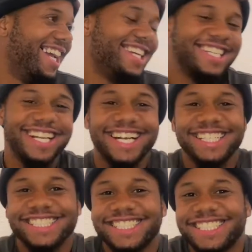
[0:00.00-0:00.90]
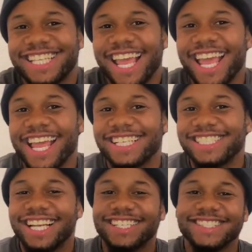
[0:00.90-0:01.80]
You know what I'm saying?
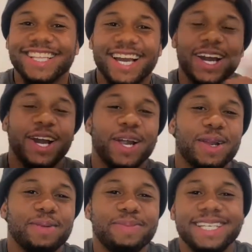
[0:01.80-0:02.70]
Shout out to her,